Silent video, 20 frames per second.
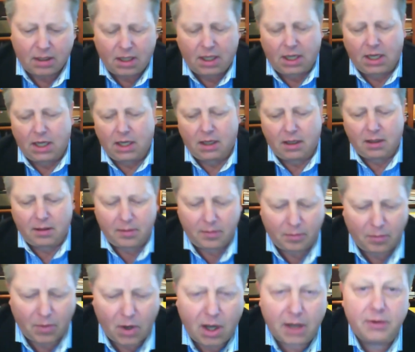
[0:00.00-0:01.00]

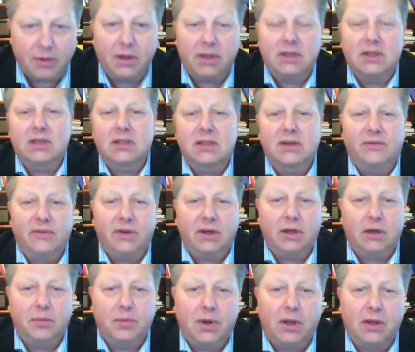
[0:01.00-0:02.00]
moderate to
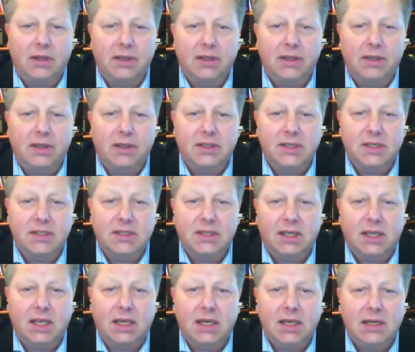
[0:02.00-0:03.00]
severe polycystic
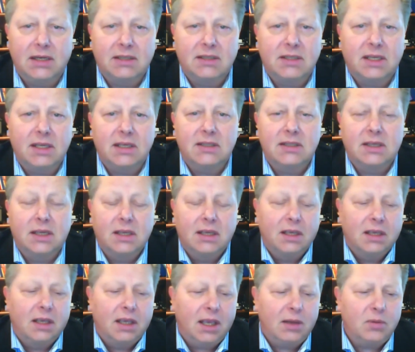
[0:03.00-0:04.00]
kidney disease,
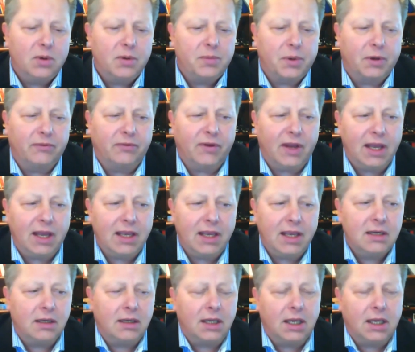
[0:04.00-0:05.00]
and would
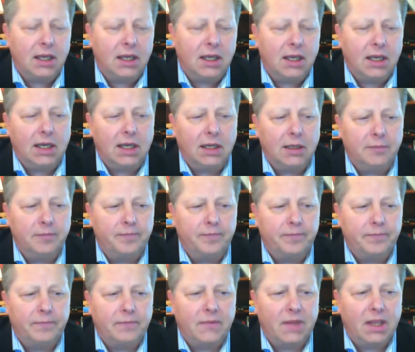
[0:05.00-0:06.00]
provide an
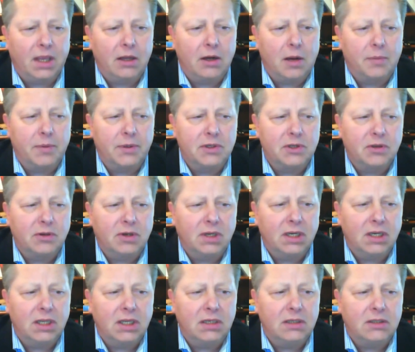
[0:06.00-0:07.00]

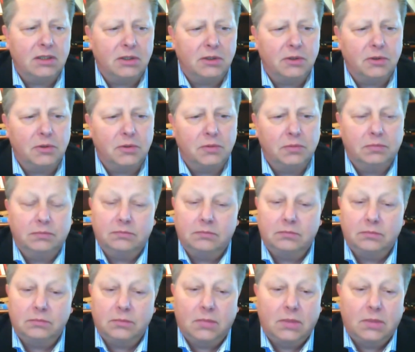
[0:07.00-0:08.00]
opportunity to